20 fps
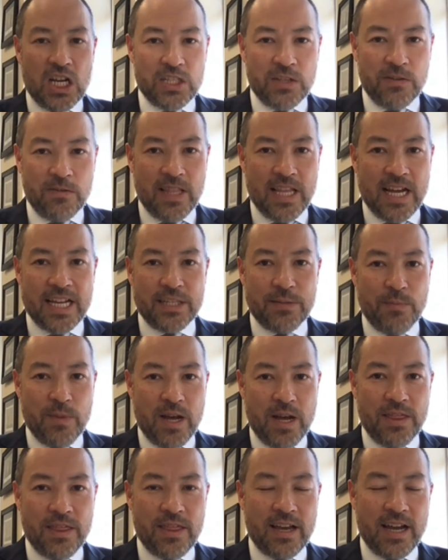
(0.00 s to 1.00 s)
lawsuit last
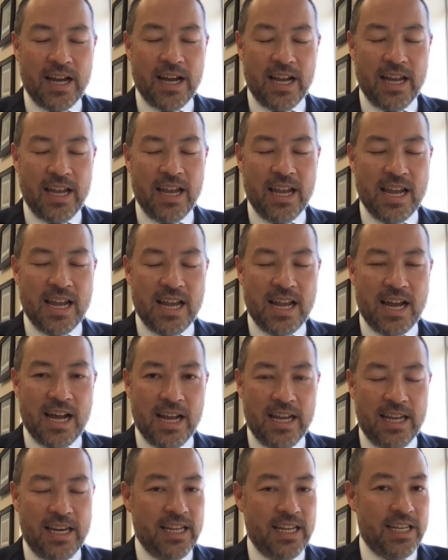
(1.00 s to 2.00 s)
month,
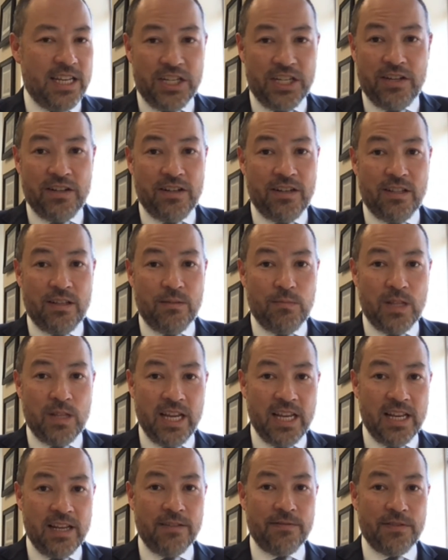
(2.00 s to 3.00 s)
in addition to the
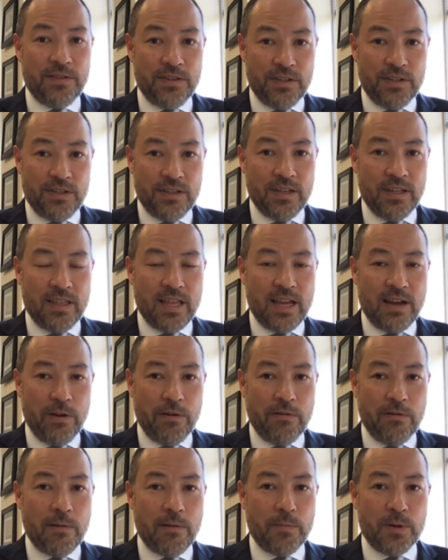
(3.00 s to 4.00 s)
plaintiffs that
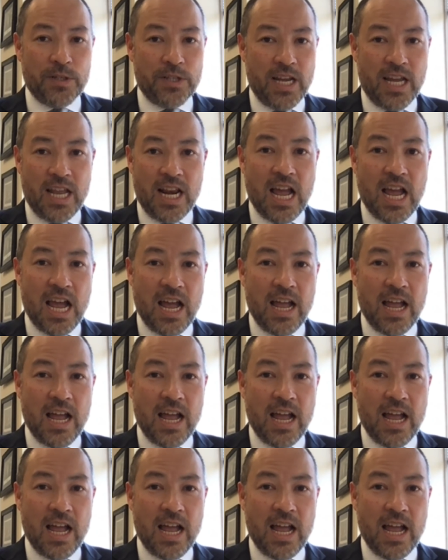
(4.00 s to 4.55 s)
we represent,